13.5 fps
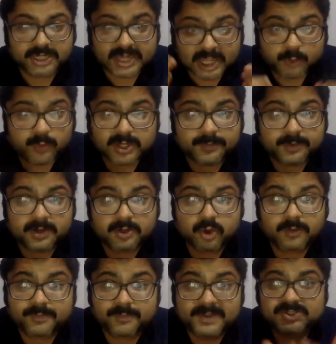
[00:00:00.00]
equitable
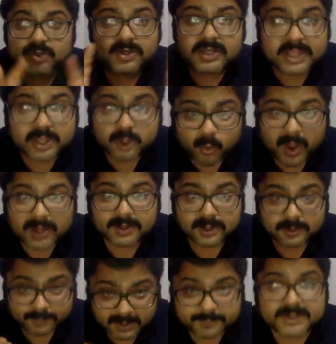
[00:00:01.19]
not based on equality,
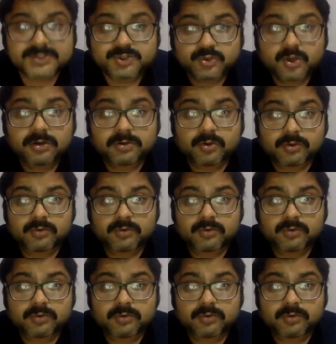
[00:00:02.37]
but based on